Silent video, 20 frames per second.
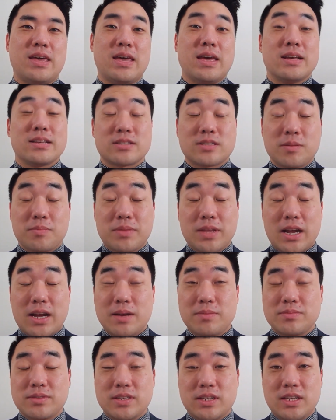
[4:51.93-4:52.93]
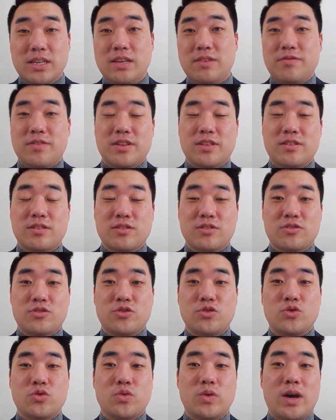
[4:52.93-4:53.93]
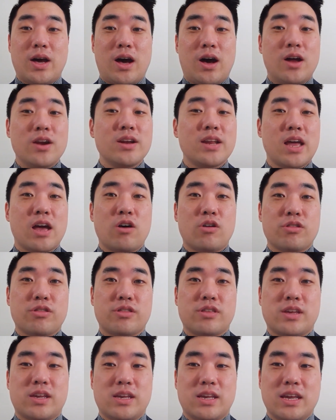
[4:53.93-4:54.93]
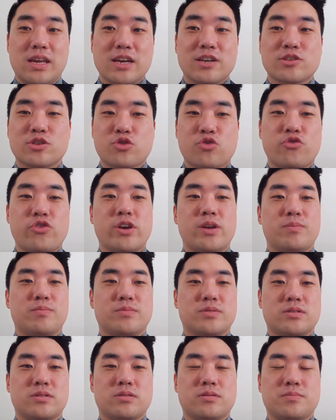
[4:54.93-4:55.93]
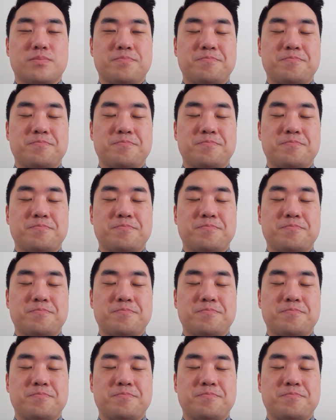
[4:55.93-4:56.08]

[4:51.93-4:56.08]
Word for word: sometimes even to unhealthy extremes.